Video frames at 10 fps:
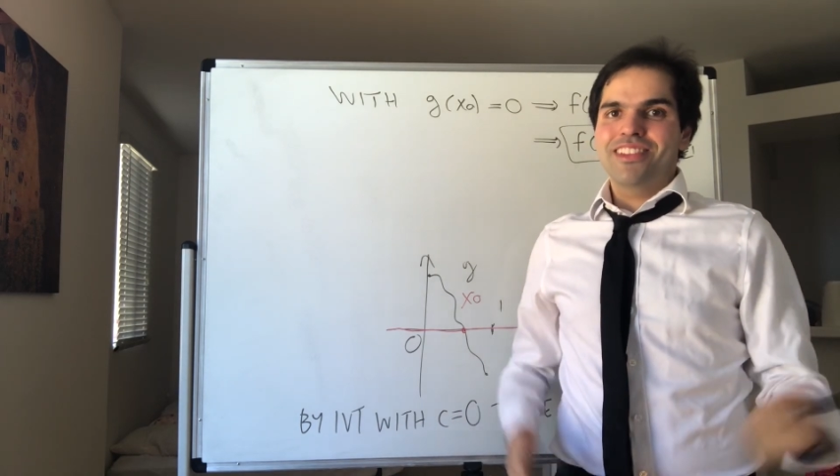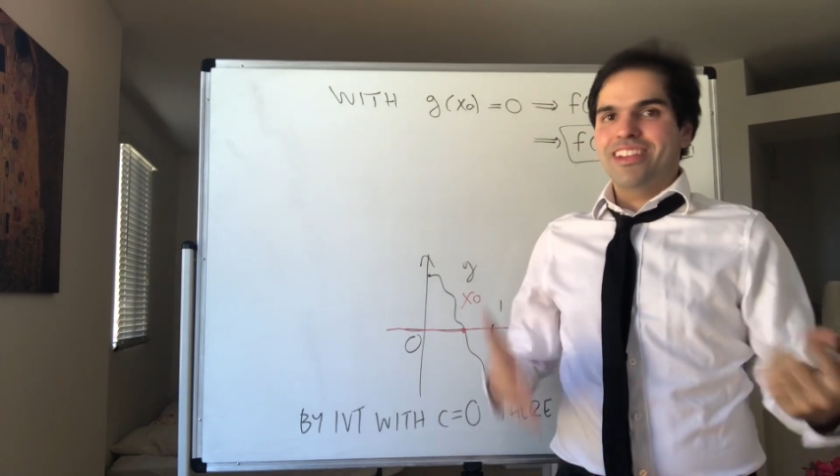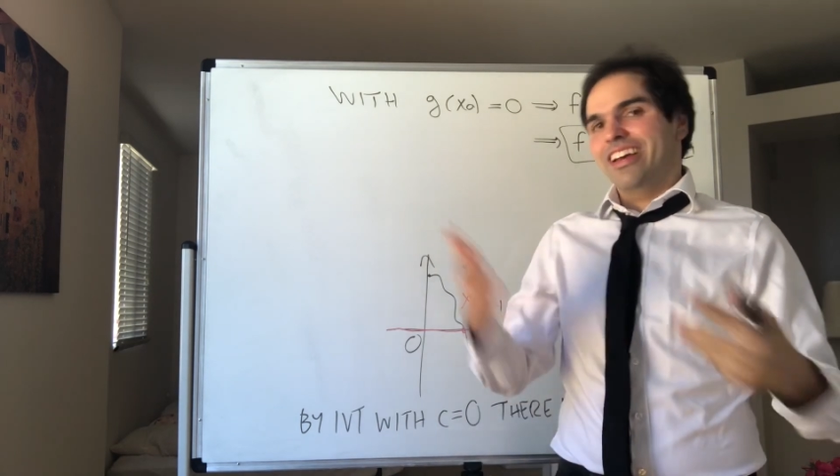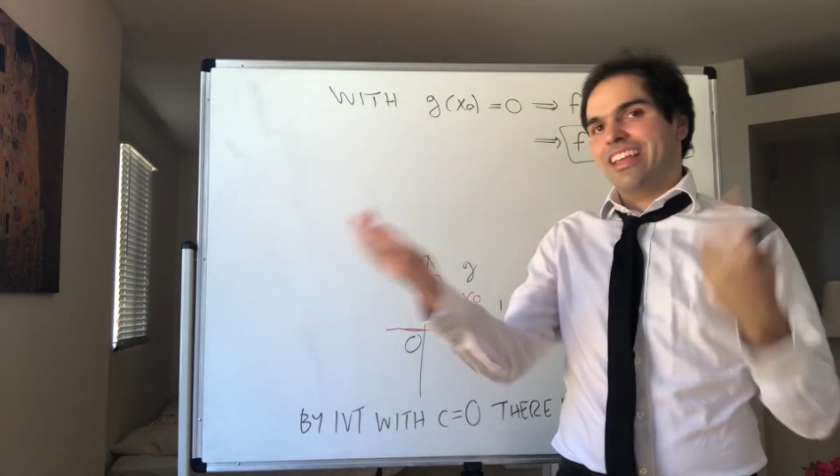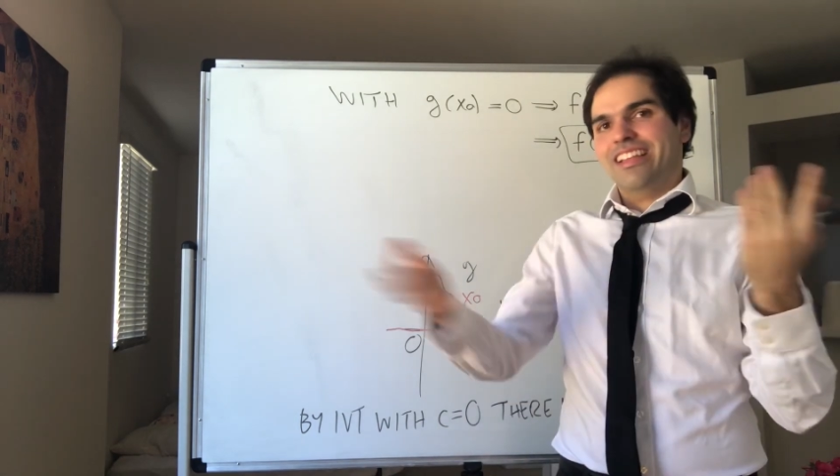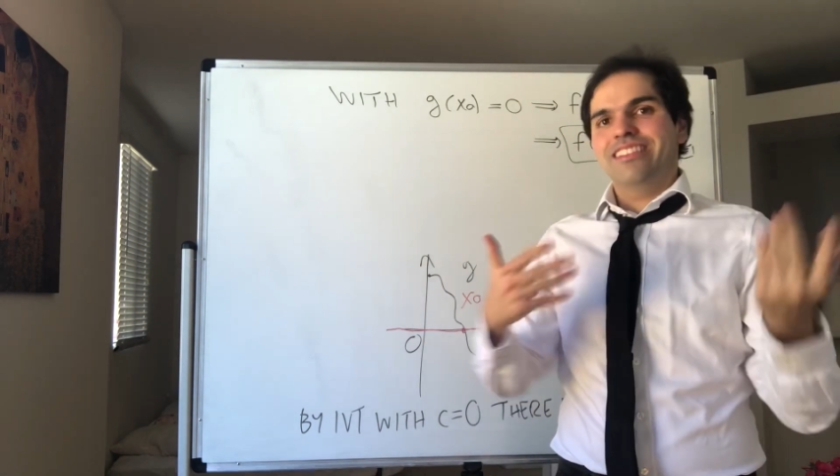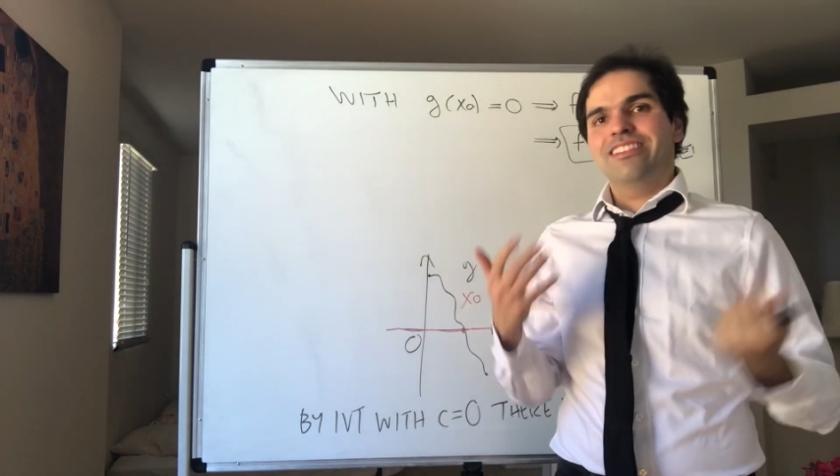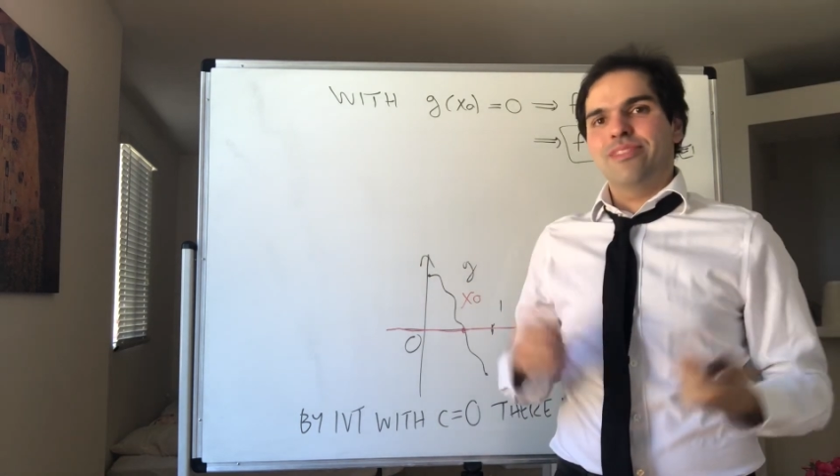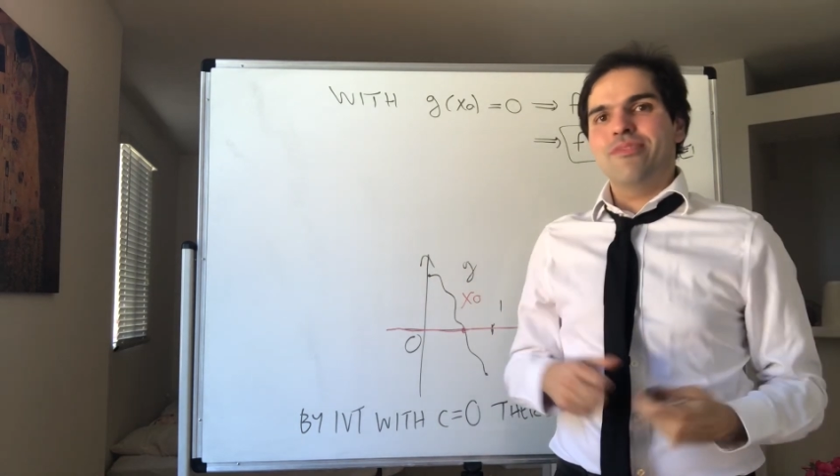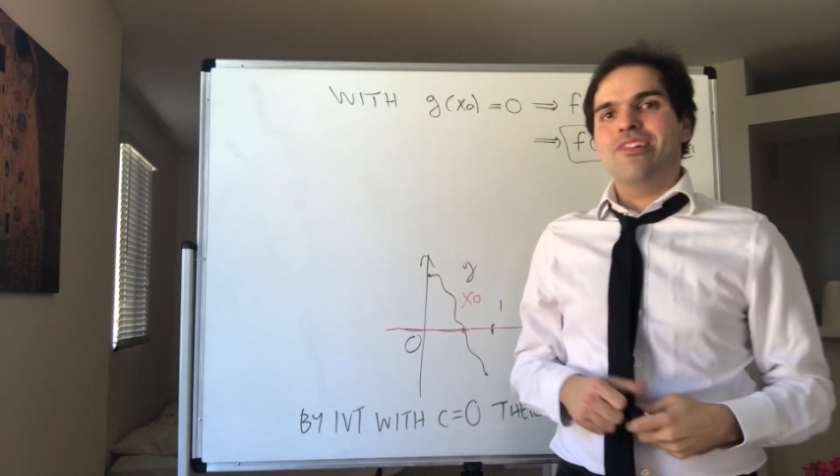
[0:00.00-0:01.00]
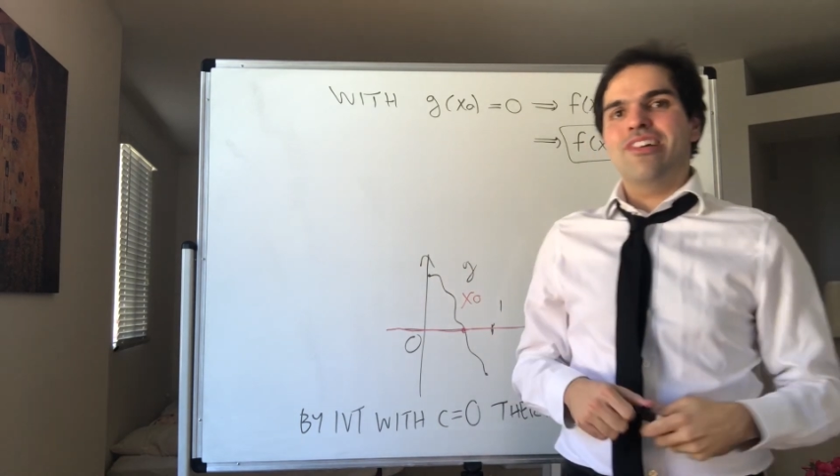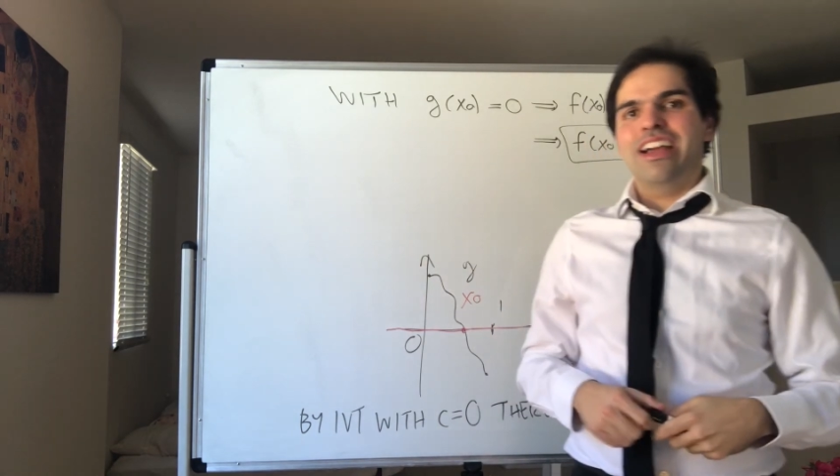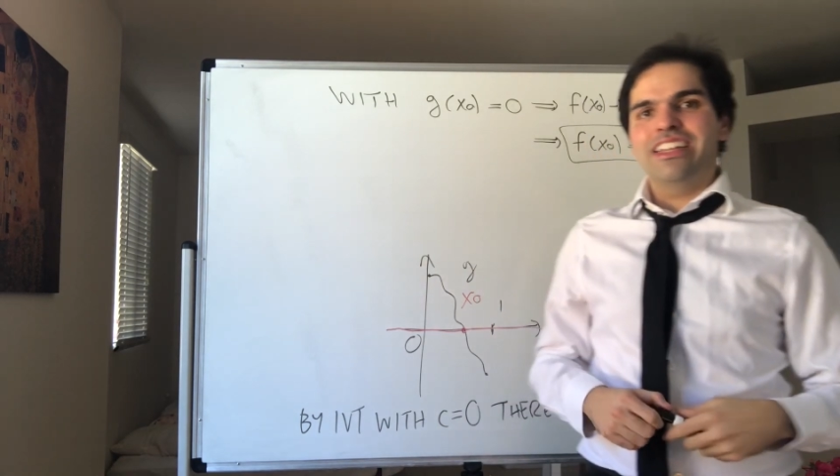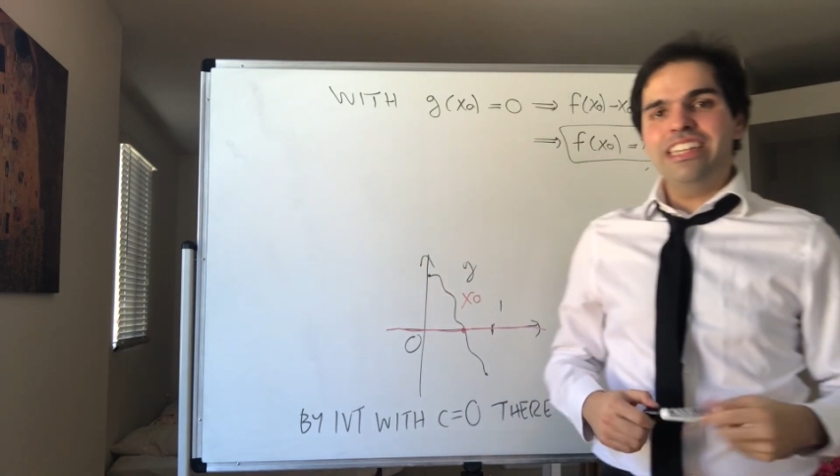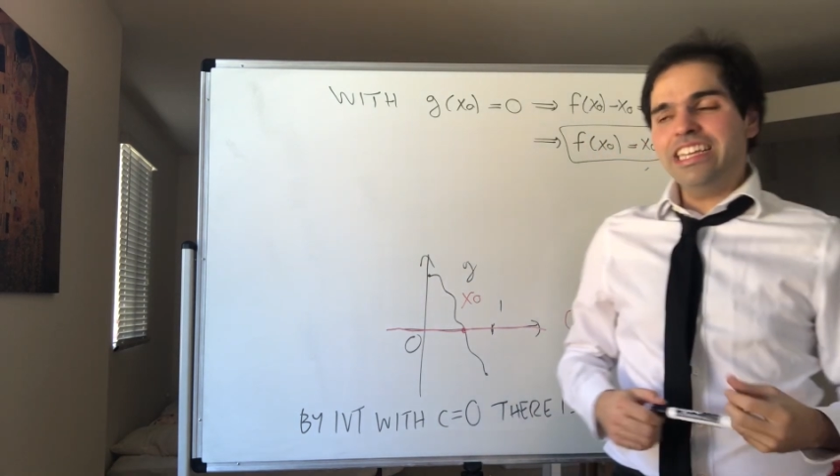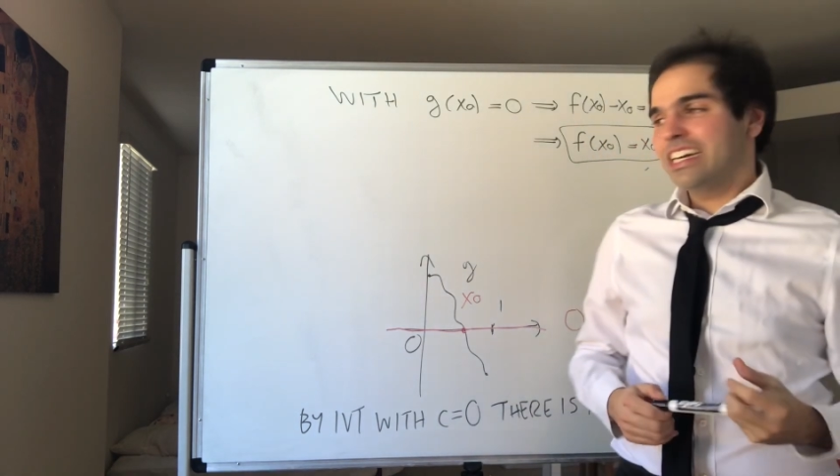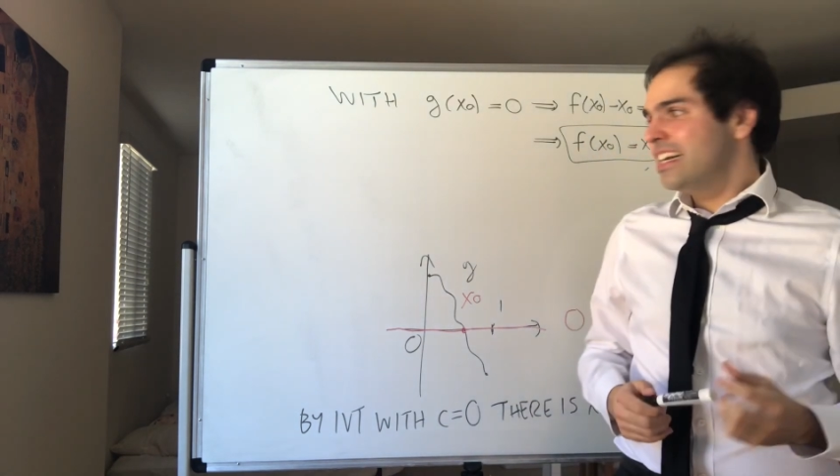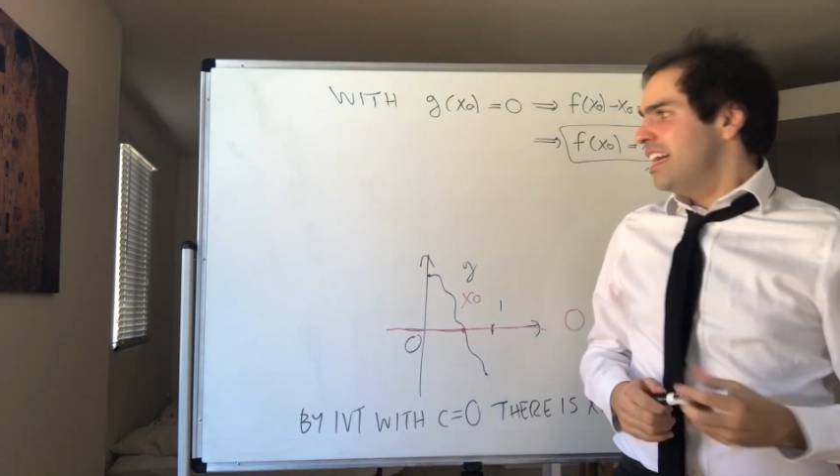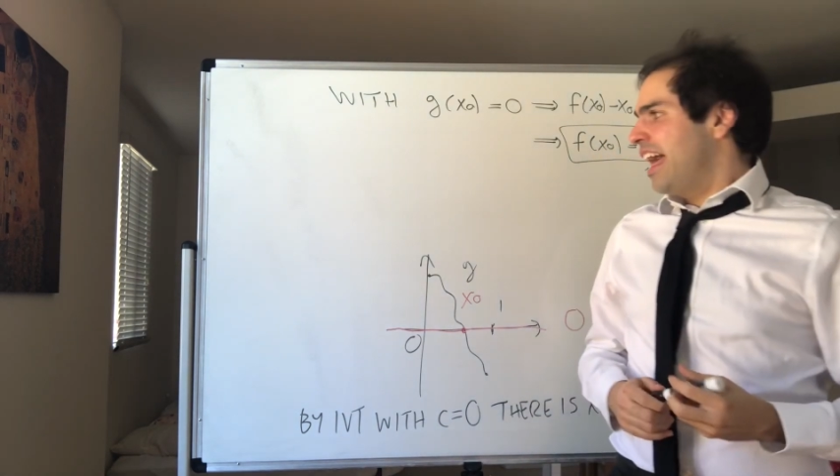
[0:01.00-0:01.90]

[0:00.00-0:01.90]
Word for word: Again, similar idea.